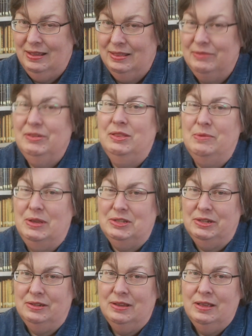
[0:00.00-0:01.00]
The 5th
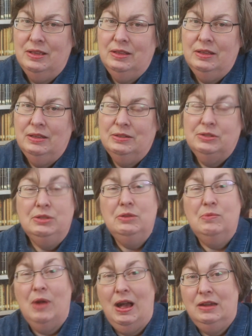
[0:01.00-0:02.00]
question. Do
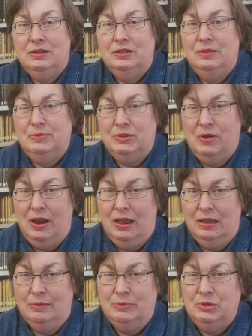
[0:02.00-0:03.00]
you
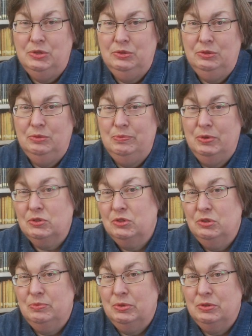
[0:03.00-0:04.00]
subscribe to
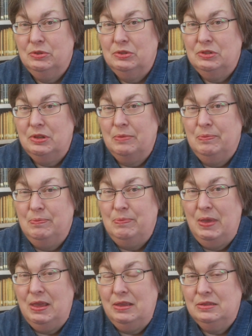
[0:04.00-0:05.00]
booktubers
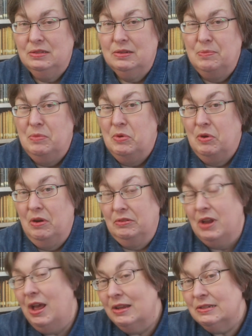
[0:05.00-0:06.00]
based more on
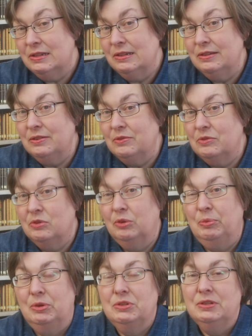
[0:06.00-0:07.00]
content or
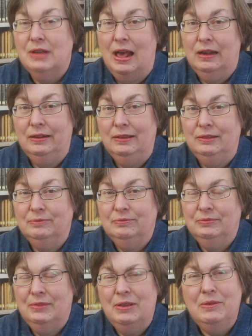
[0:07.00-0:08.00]
personality?
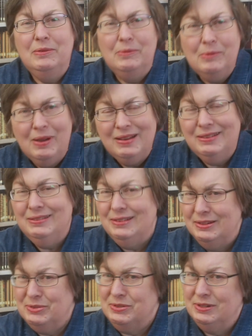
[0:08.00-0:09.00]
What an
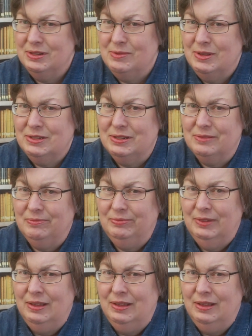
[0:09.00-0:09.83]
interesting question.